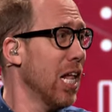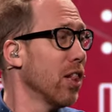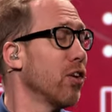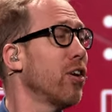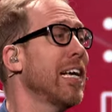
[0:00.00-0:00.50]

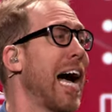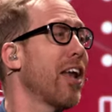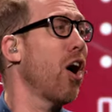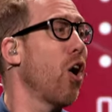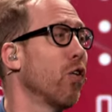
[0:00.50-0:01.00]
learning how
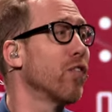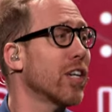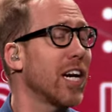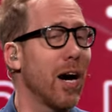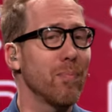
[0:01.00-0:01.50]
to
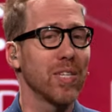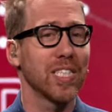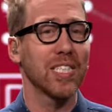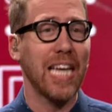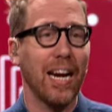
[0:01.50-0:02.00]
overcome the
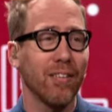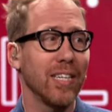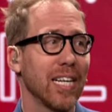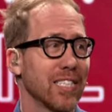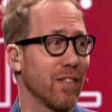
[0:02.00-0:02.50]

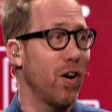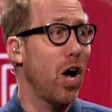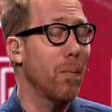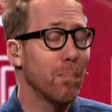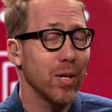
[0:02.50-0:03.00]
scariness of
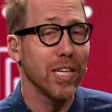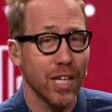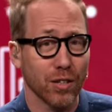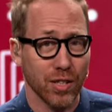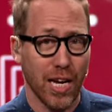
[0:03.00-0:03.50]
humbling
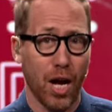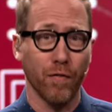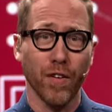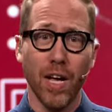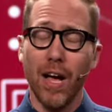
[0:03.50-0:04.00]
yourself.